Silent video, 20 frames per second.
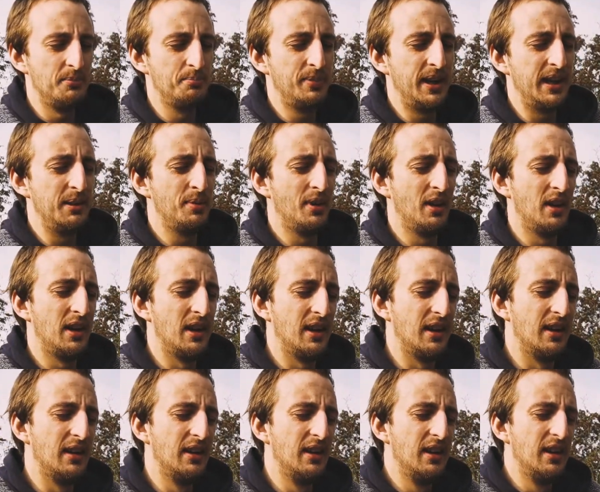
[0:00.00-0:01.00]
People
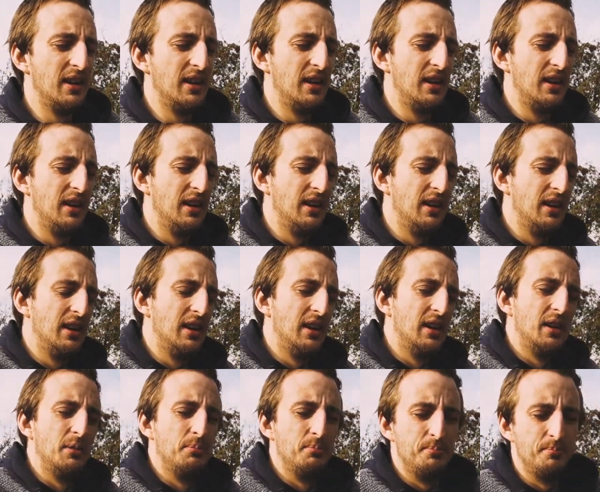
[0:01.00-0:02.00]
are
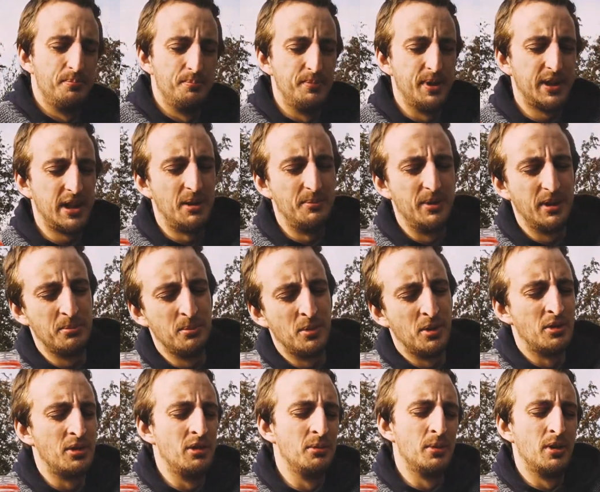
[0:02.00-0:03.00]
becoming
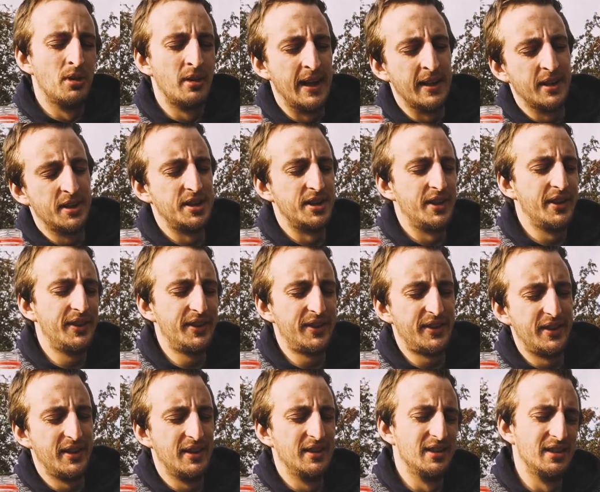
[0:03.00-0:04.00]
more and more
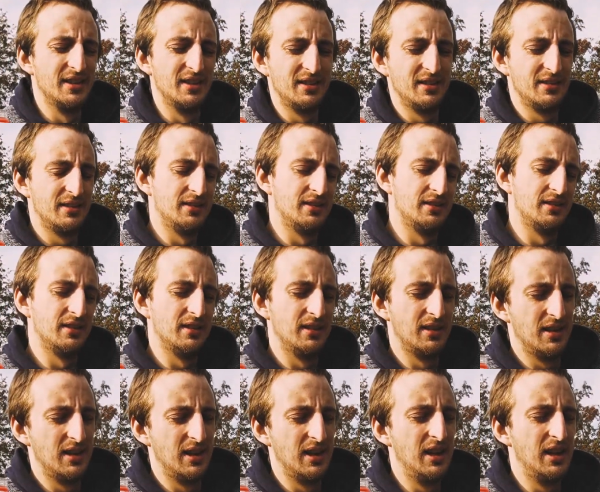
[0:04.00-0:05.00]
anxious,
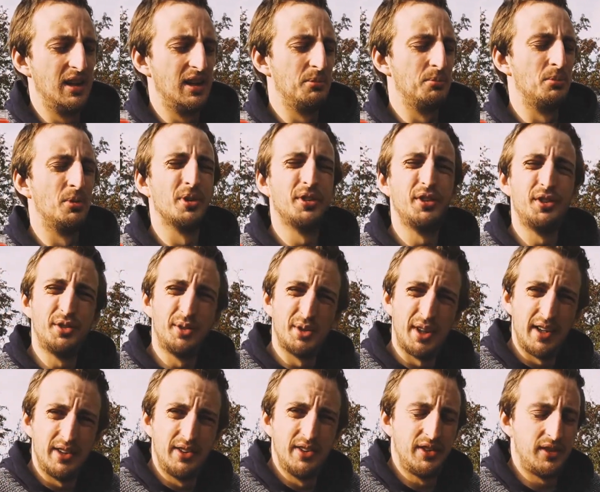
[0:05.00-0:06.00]
more
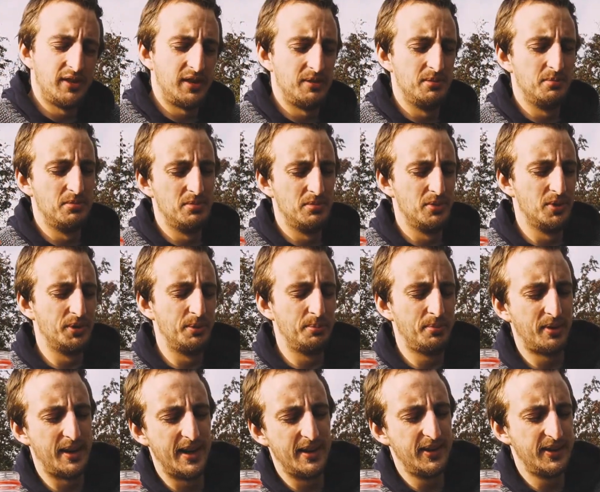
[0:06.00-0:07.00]
stressed, more
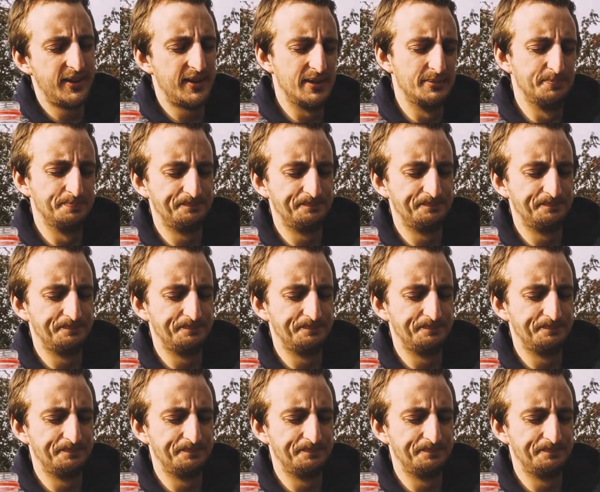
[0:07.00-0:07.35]
depressed.